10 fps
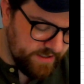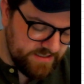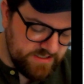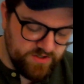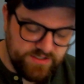
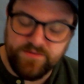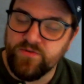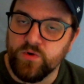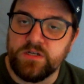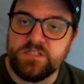exerts a
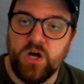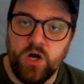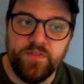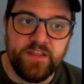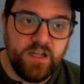force on
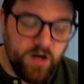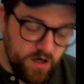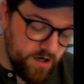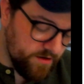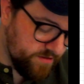the
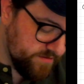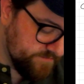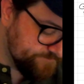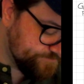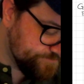Earth.
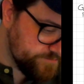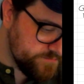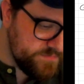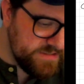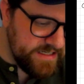
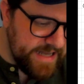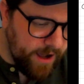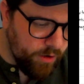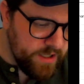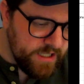Now,
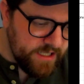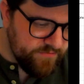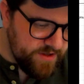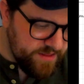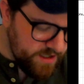if
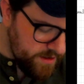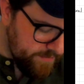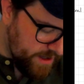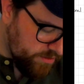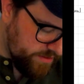we think
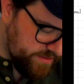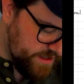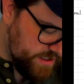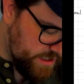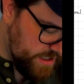about
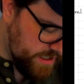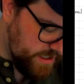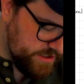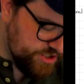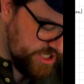the
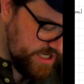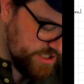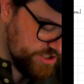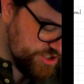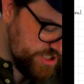
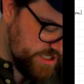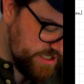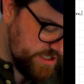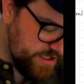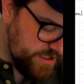change
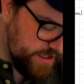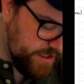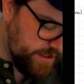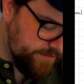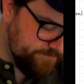in
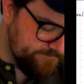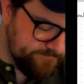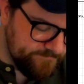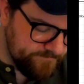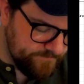
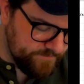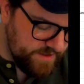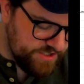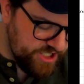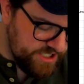the
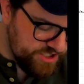change